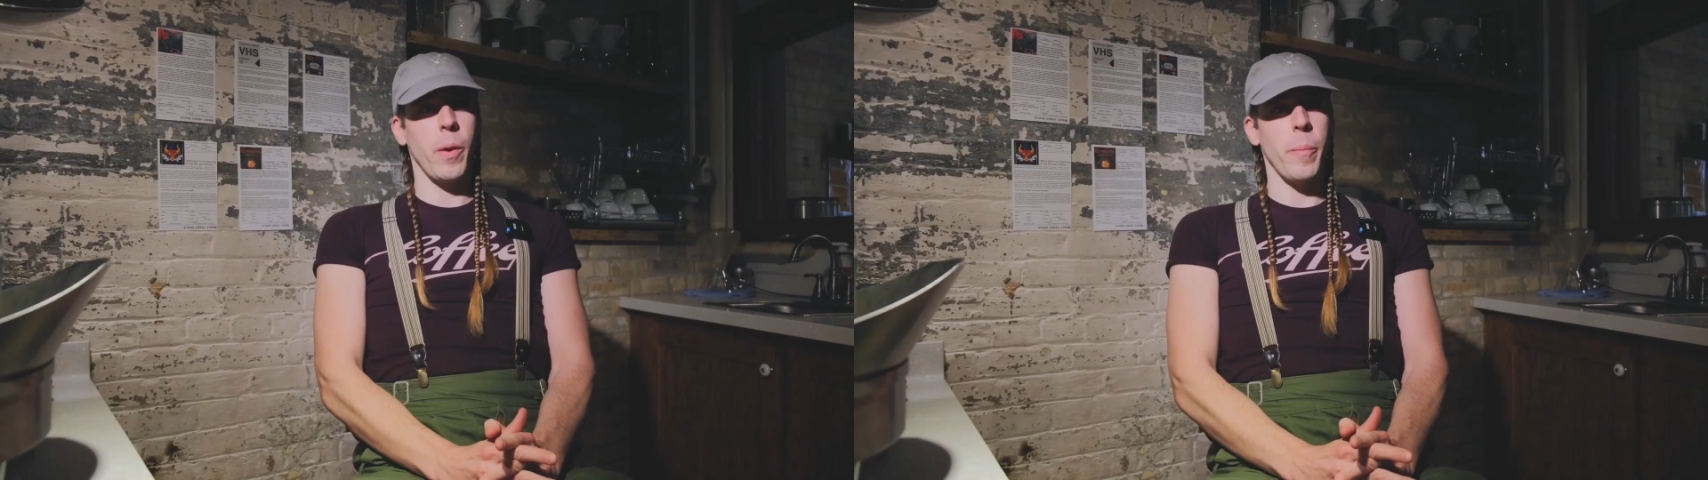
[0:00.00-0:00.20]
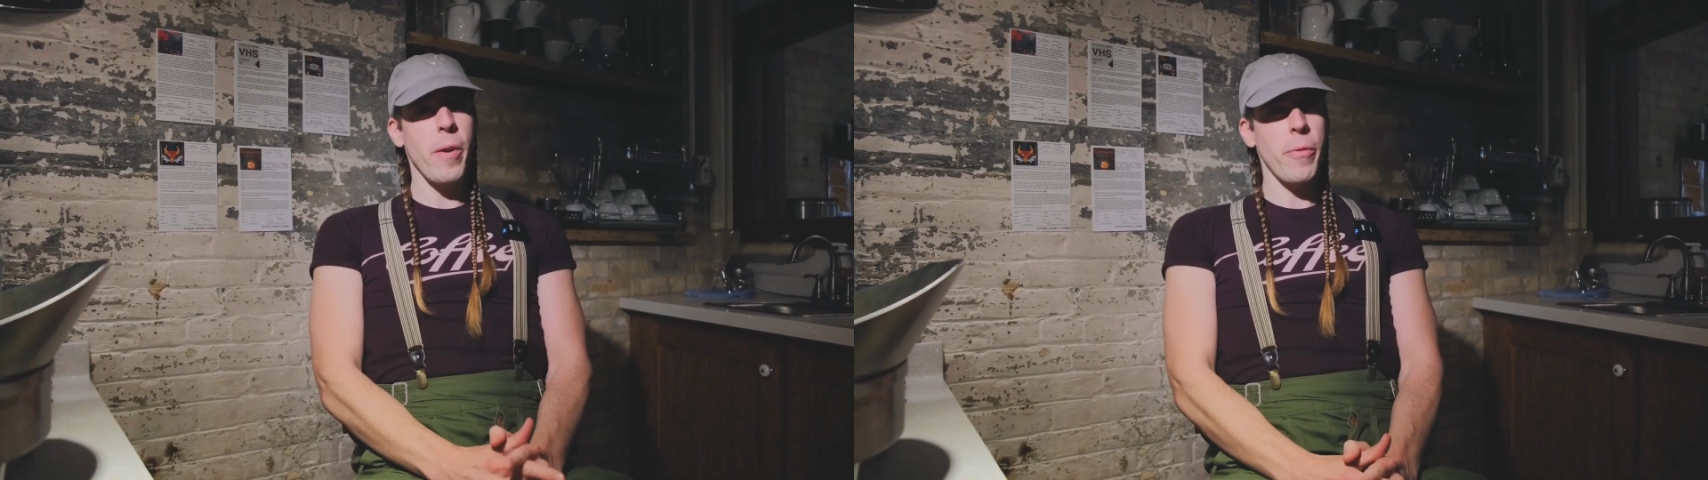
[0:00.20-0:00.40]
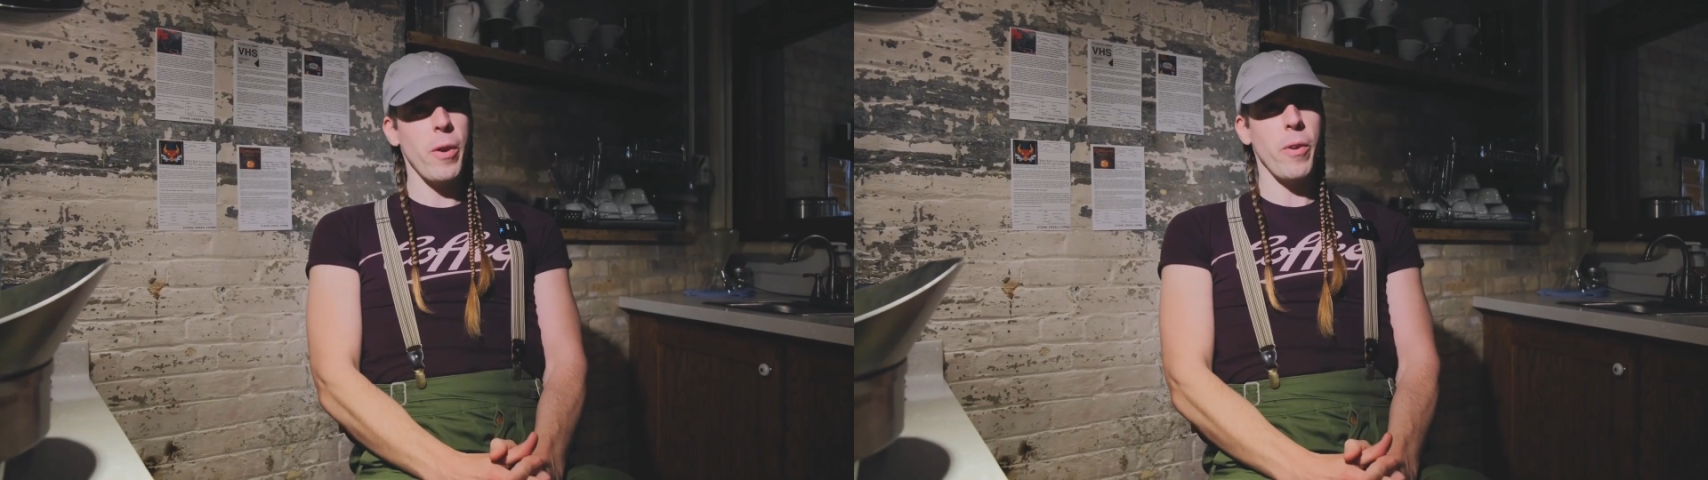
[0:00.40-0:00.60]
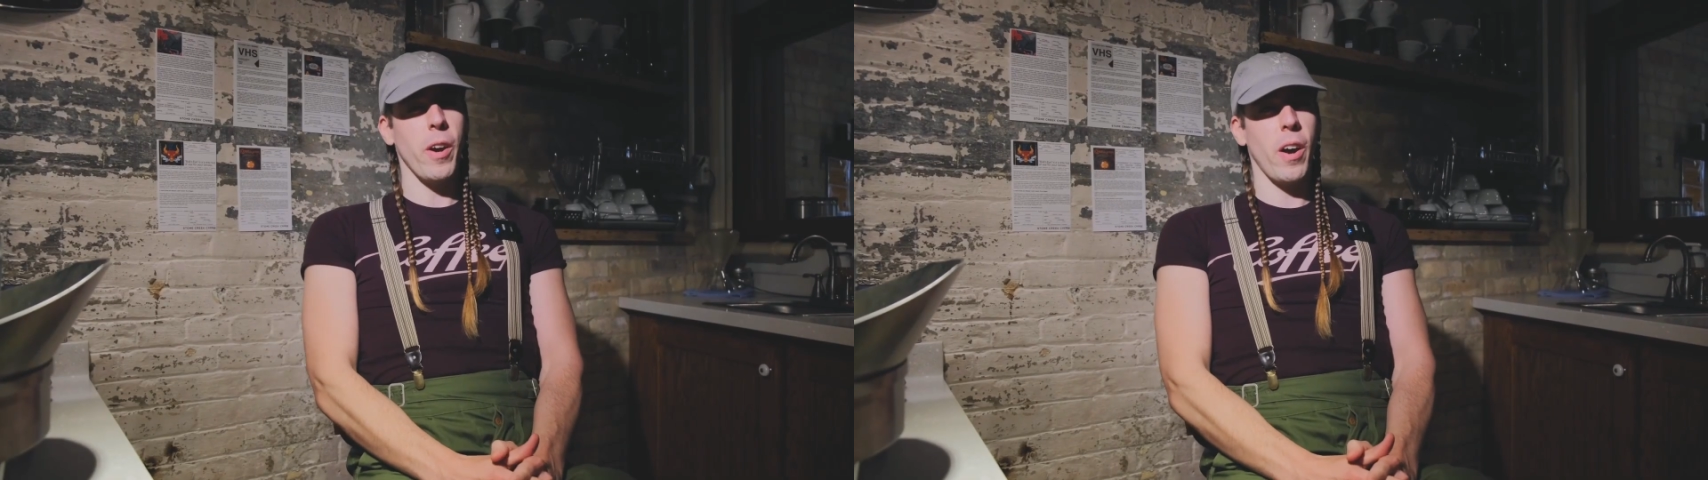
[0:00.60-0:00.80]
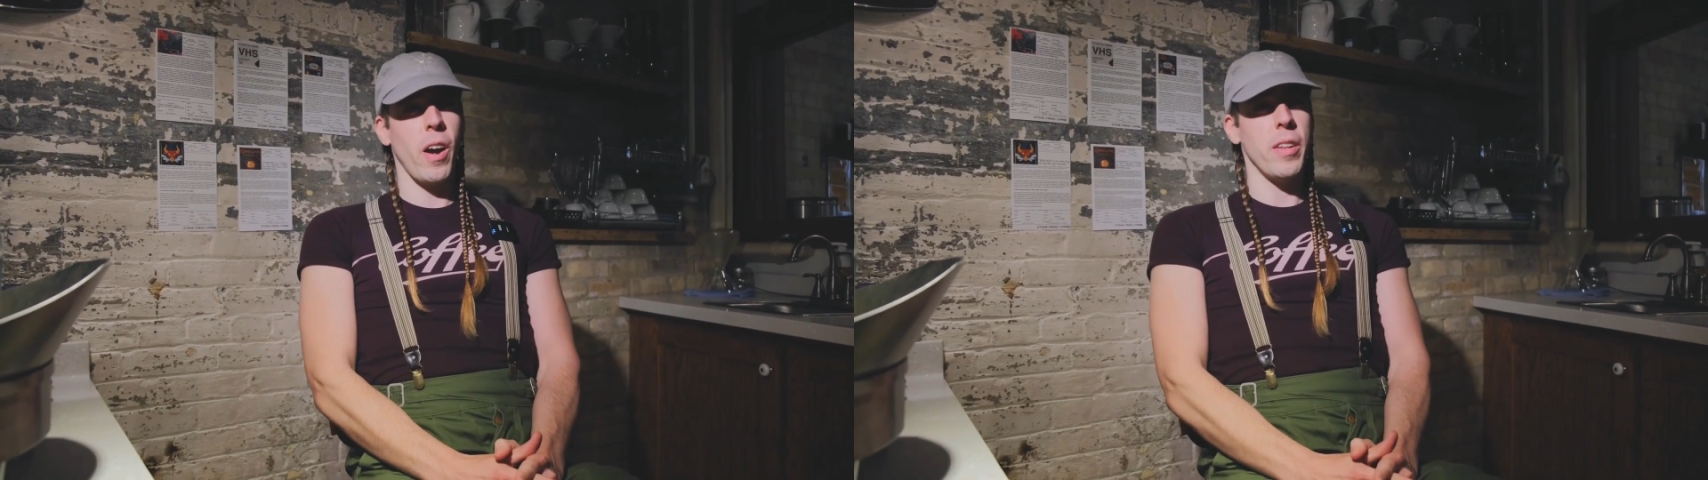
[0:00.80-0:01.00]
My
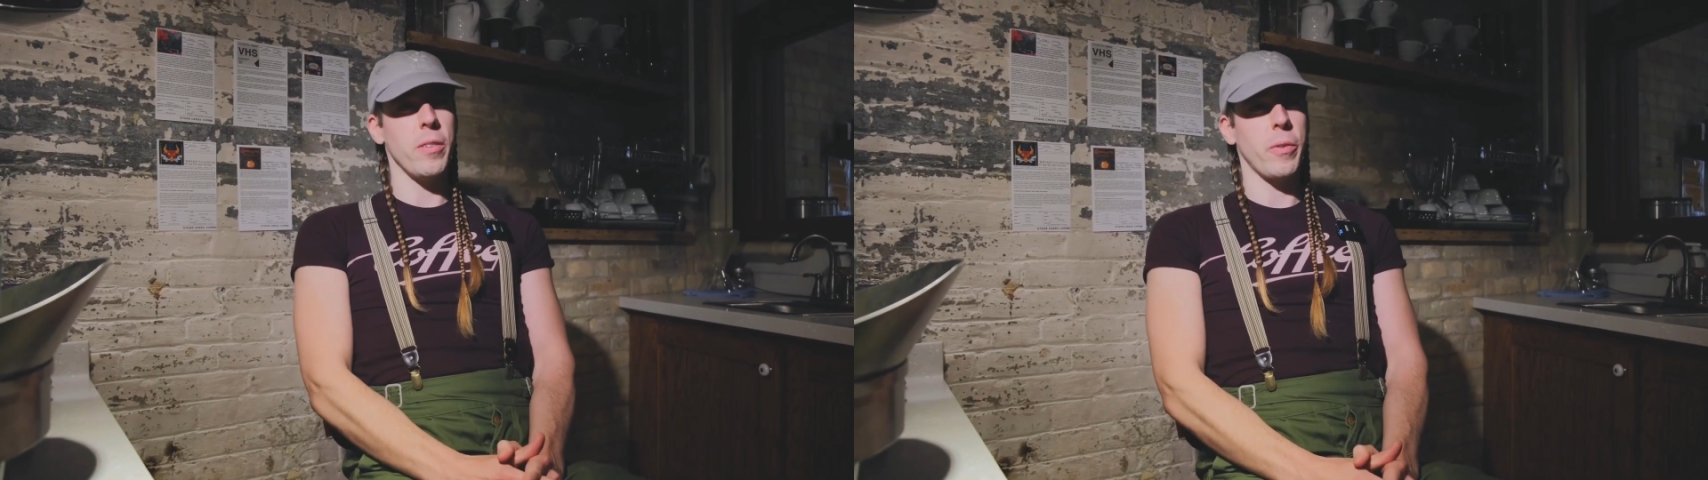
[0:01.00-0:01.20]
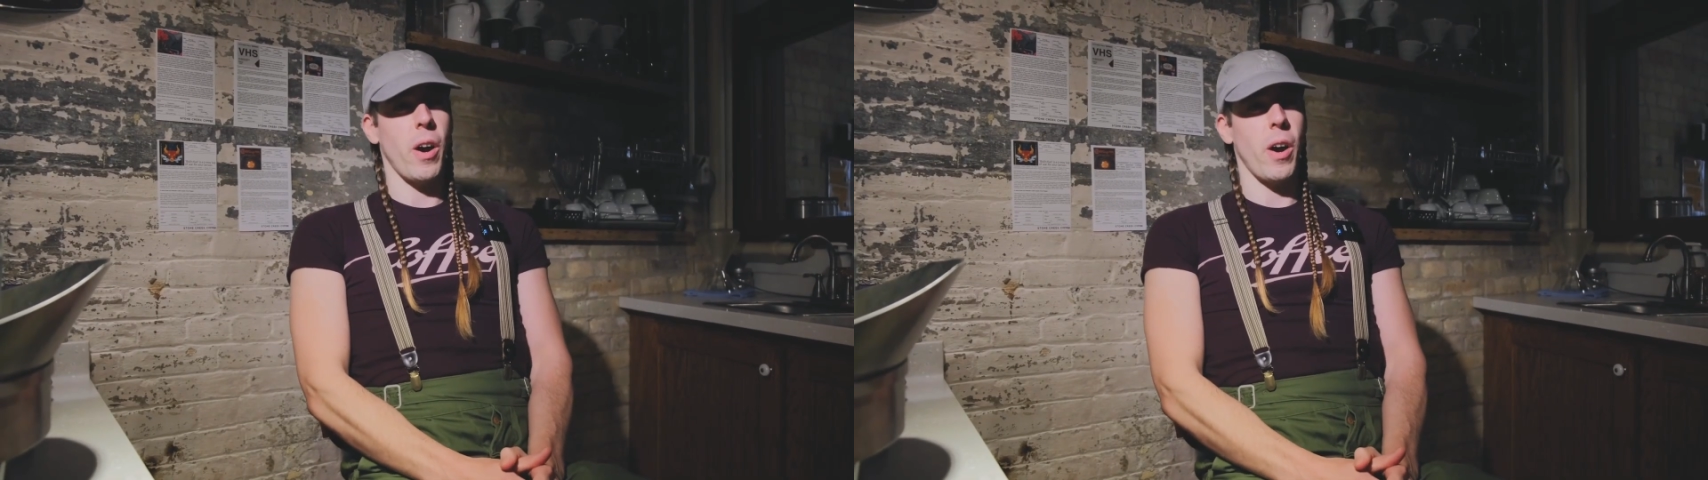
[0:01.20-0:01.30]
favorite kinds of